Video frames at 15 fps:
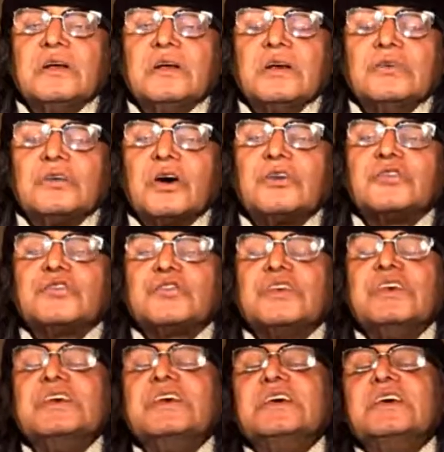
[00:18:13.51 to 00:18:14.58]
You don't
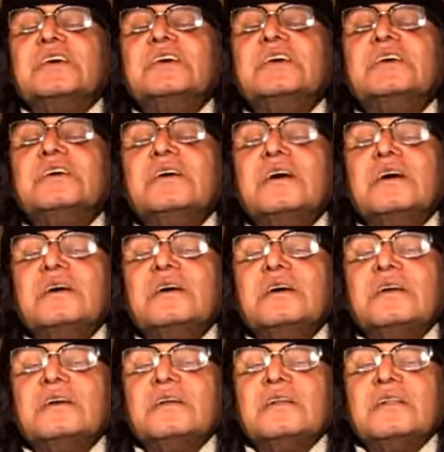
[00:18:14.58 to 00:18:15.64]
see
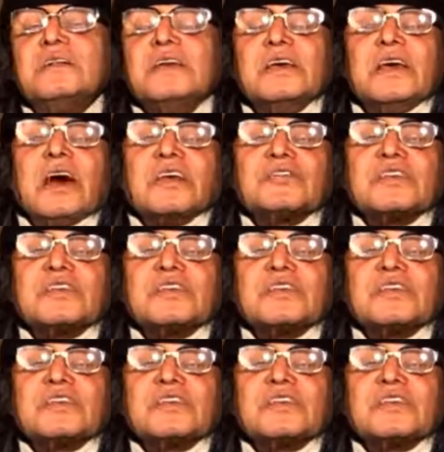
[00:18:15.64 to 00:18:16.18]
a